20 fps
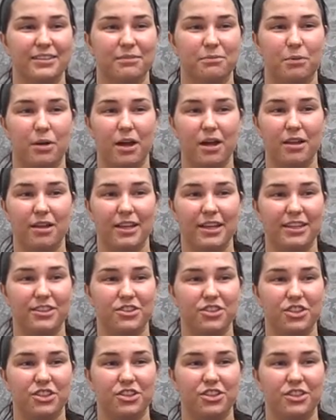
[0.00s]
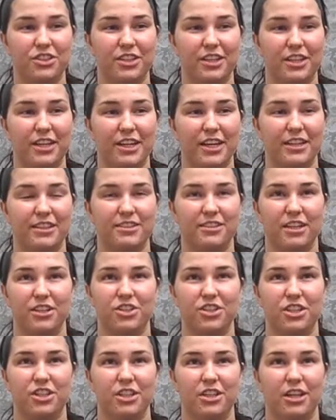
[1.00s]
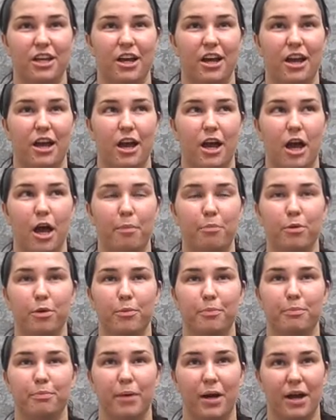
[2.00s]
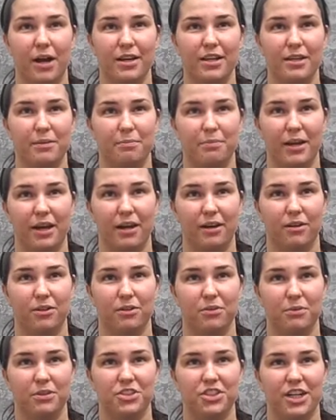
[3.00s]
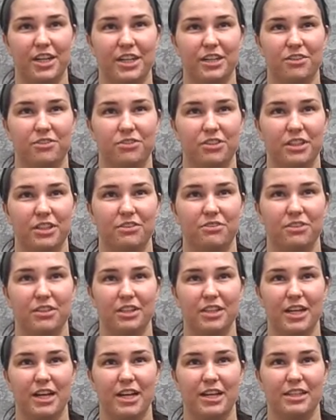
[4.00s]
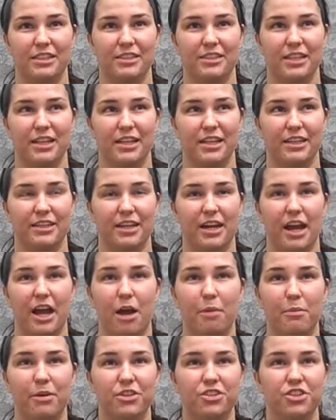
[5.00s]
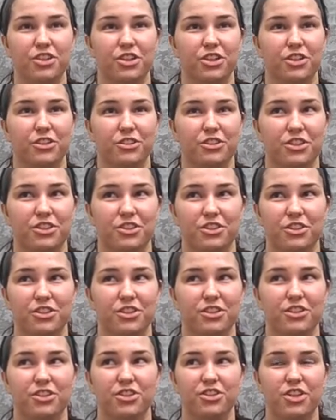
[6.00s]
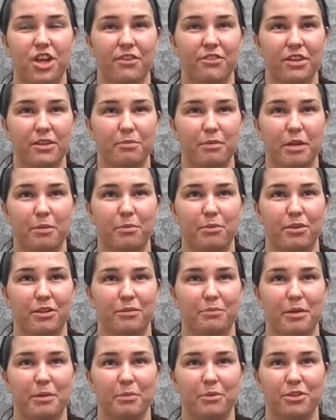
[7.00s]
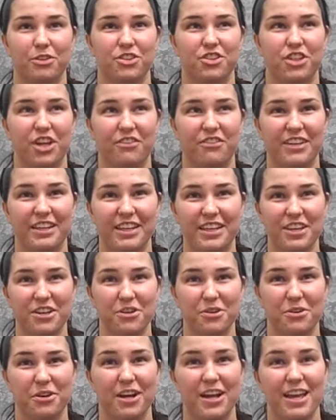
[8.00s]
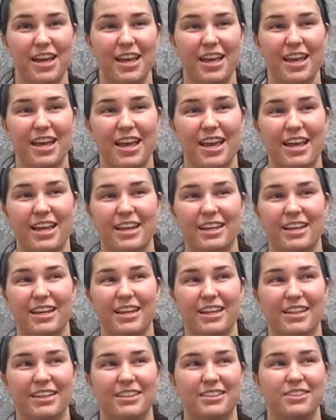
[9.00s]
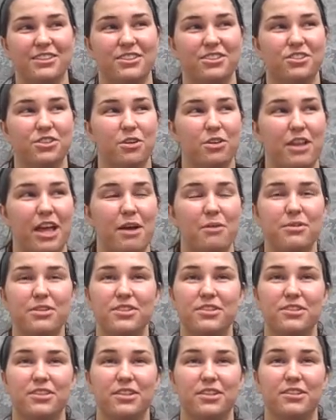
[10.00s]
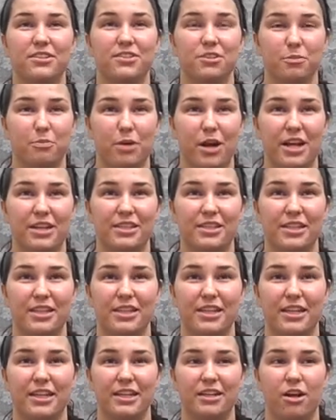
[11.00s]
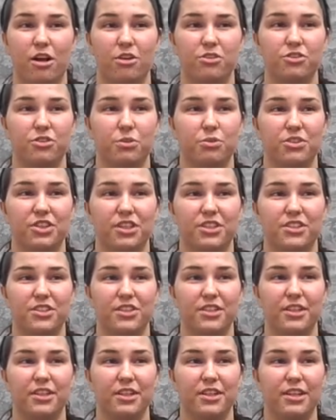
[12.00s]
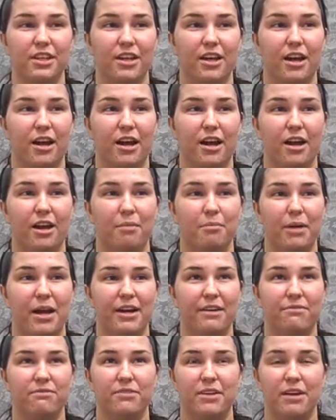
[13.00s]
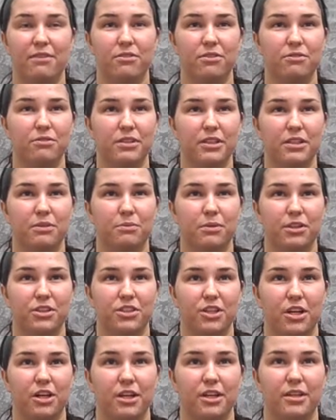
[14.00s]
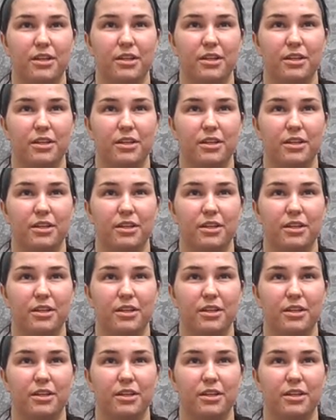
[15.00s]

Well, it's such an upper body battle, which I didn't really realize, like how much you're just shoving people and people are shoving you. And so that was surprising. And also just, I've never really worked on